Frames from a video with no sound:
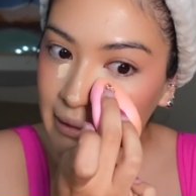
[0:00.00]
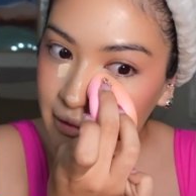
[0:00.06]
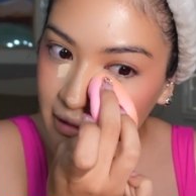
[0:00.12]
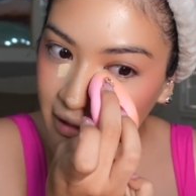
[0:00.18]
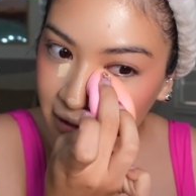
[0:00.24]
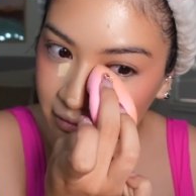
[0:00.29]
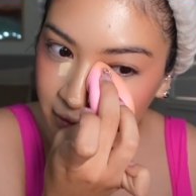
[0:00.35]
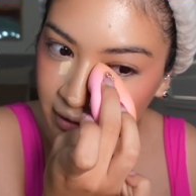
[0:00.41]

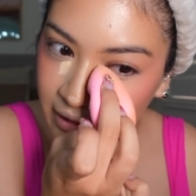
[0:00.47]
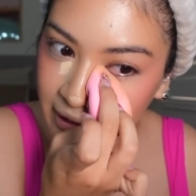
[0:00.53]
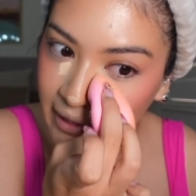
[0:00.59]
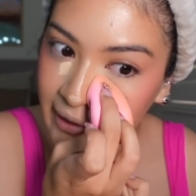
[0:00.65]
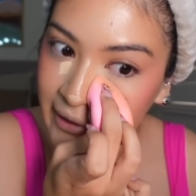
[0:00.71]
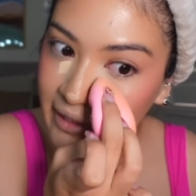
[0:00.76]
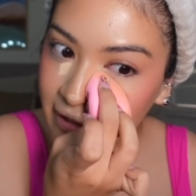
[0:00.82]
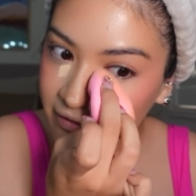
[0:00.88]
That
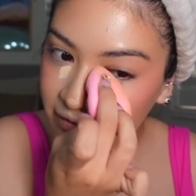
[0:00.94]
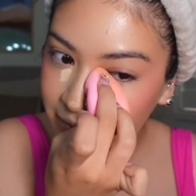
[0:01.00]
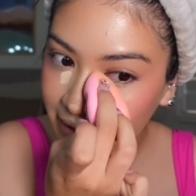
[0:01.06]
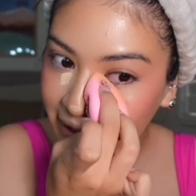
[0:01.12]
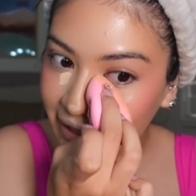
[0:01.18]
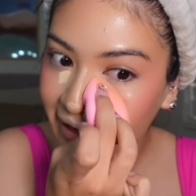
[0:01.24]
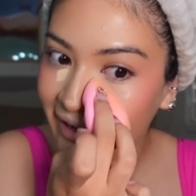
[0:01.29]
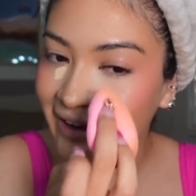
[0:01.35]
way I give
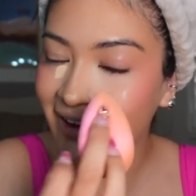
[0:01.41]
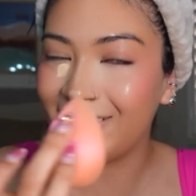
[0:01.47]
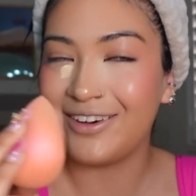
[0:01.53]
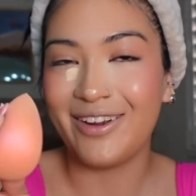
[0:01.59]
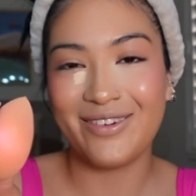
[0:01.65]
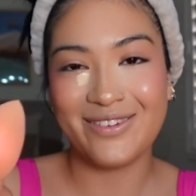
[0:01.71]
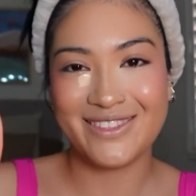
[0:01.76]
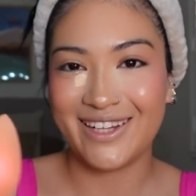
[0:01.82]
my eye
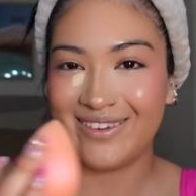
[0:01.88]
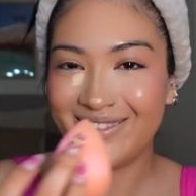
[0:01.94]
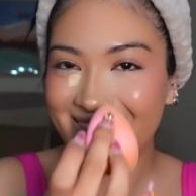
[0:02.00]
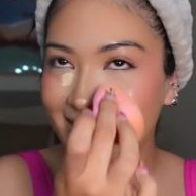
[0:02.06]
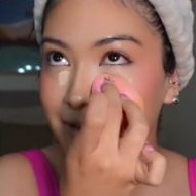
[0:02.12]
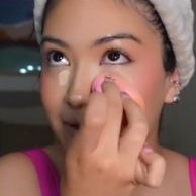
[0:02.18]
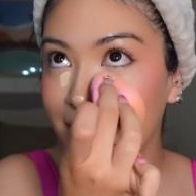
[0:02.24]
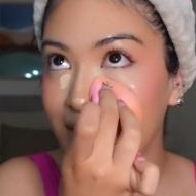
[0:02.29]
no time
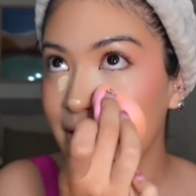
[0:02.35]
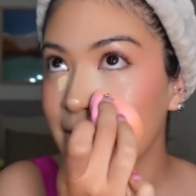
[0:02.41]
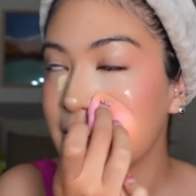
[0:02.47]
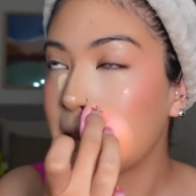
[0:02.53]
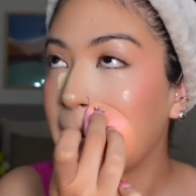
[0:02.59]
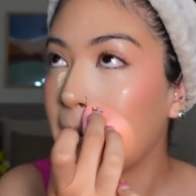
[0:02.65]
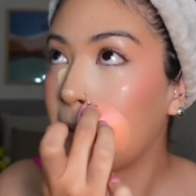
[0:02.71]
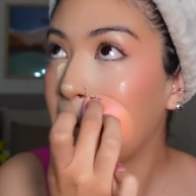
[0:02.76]
to crease.